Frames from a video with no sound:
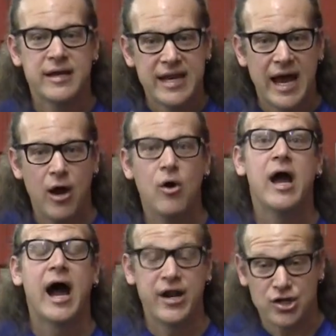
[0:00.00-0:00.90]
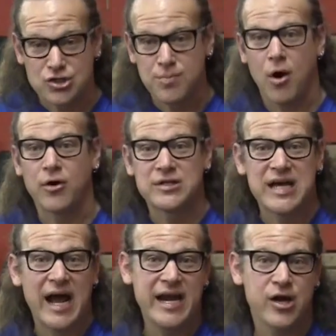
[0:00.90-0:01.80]
Now, on your smaller,
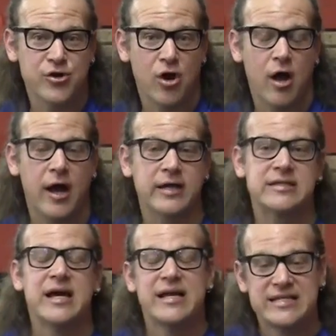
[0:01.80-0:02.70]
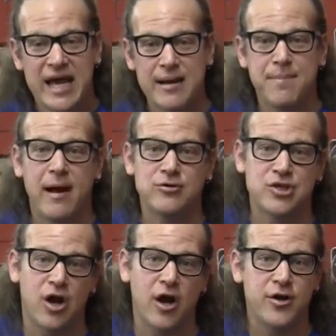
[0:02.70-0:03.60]
tinier dogs, 10 pounds
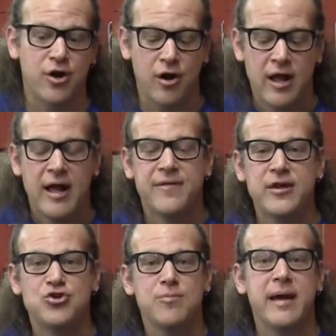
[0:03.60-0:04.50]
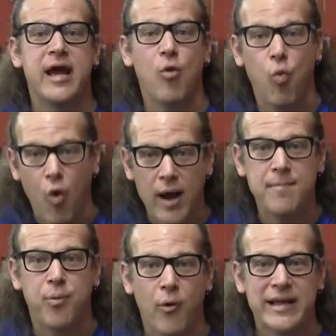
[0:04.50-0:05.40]
and under, they do make a
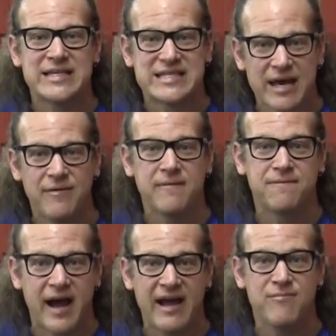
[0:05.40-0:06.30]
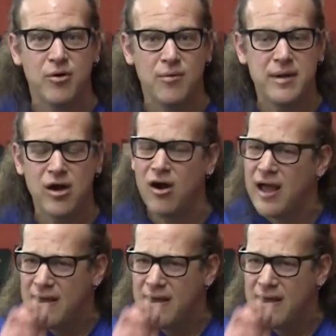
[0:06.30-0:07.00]
1.75 millimeter,